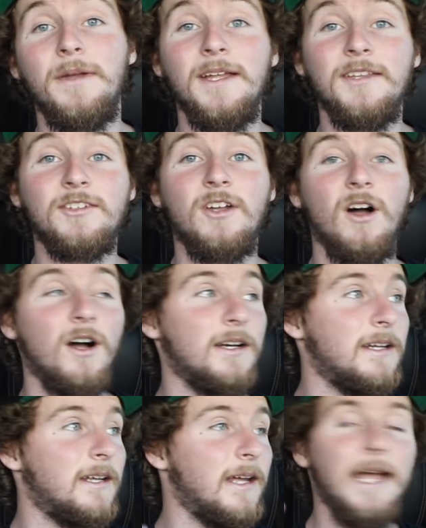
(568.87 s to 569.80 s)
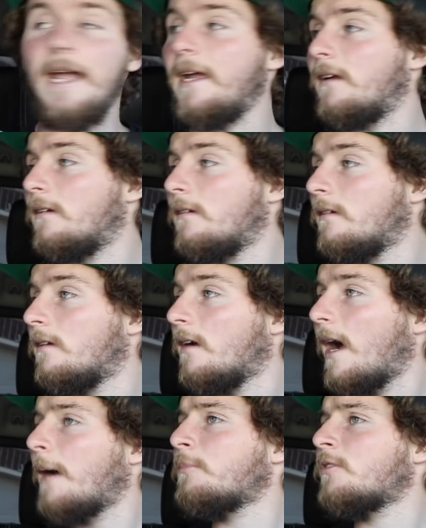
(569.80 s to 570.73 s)
It's gone. Hey,
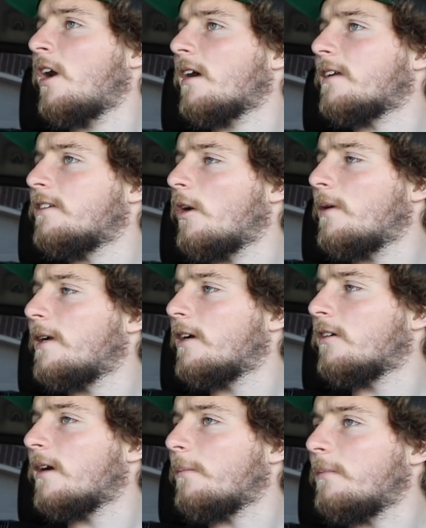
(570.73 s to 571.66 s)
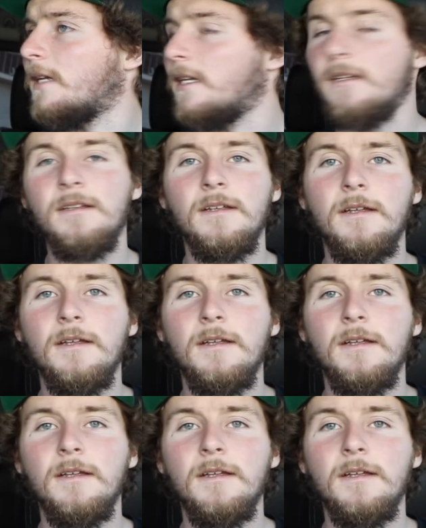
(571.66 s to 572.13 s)
I'm talking. Don't interrupt me.